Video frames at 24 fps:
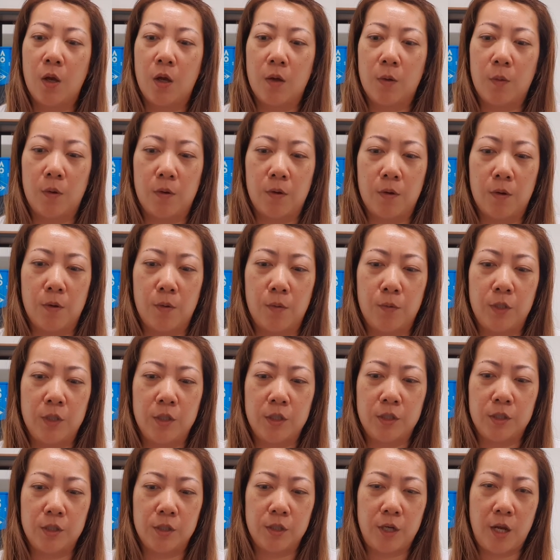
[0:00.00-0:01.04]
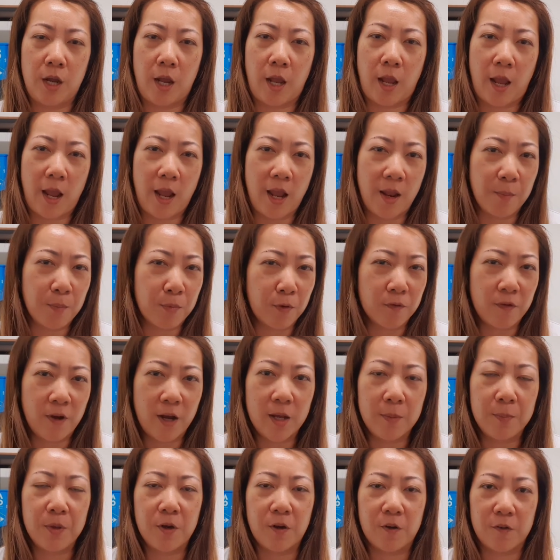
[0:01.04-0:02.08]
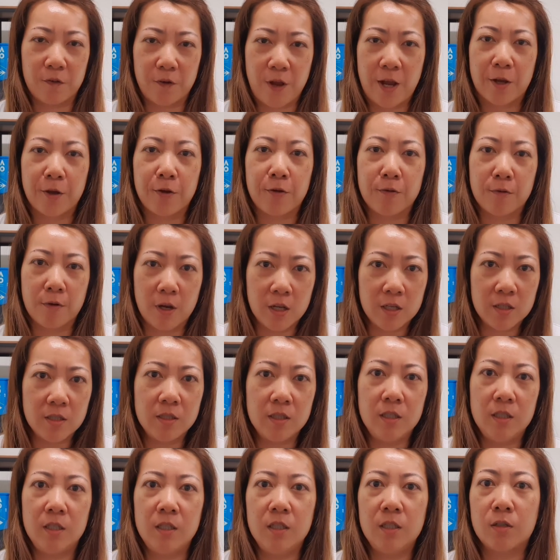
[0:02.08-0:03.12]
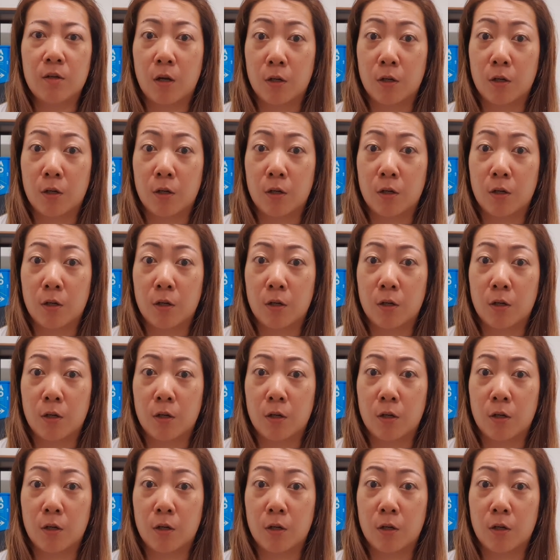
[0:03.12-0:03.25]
which can provide a bit of accuracy,